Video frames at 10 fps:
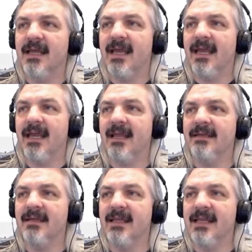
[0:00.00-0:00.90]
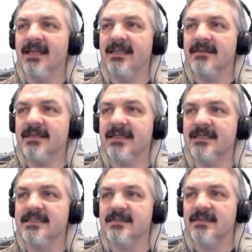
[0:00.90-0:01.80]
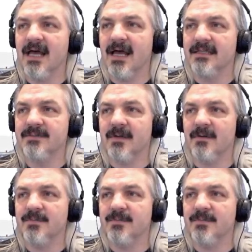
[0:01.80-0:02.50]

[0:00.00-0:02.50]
And any of these large file